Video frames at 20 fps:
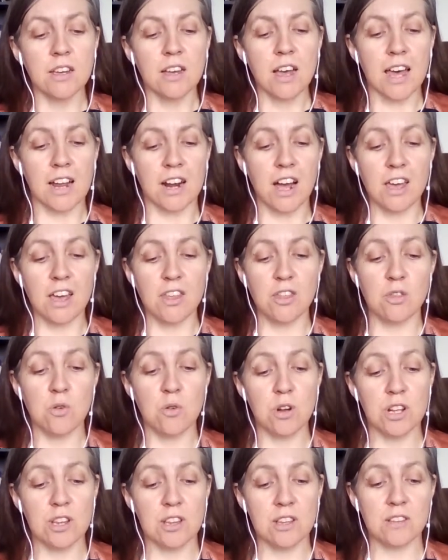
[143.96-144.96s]
And I
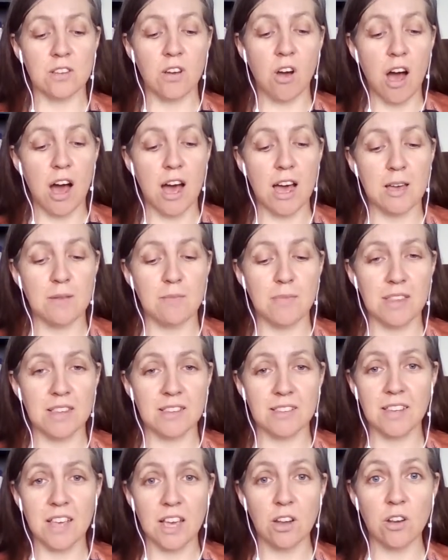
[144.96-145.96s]
thought at the time,
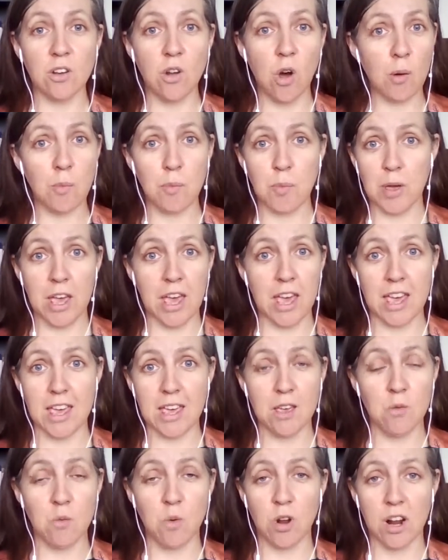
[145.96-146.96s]
this cannot
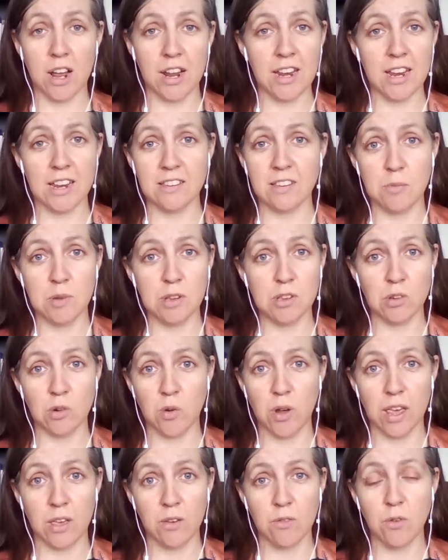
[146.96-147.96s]
be what I need to be
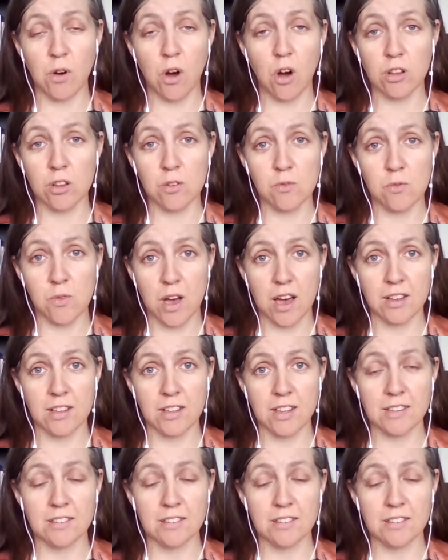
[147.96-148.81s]
doing for Oliver.